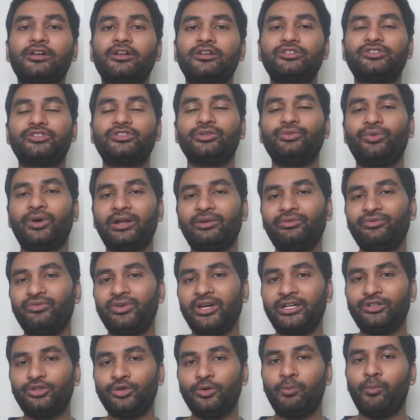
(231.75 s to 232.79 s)
So one
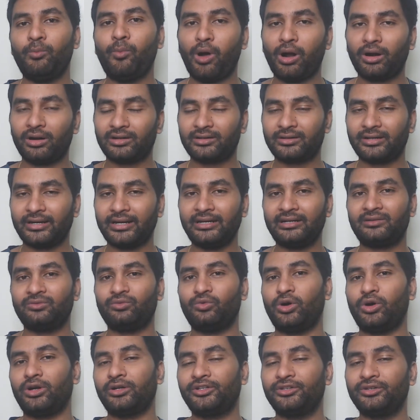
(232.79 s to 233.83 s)
way to moderate
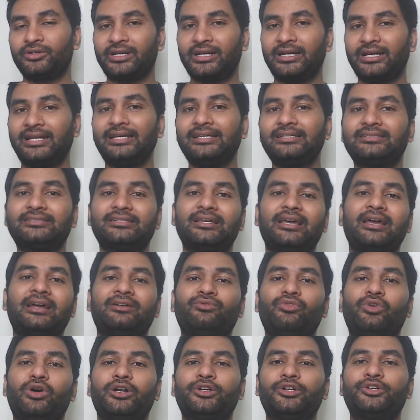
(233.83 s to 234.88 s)
what you release
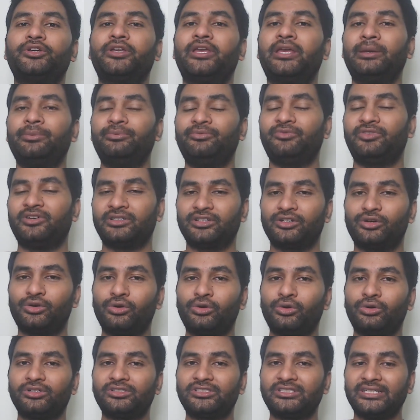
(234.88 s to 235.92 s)
and what you keep for the
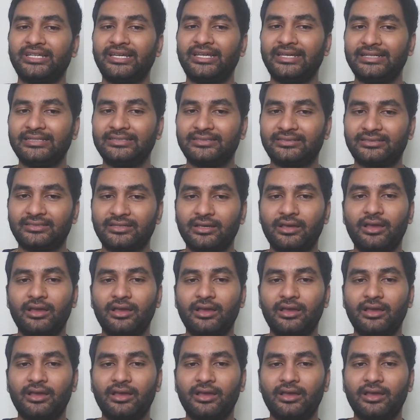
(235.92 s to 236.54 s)
course is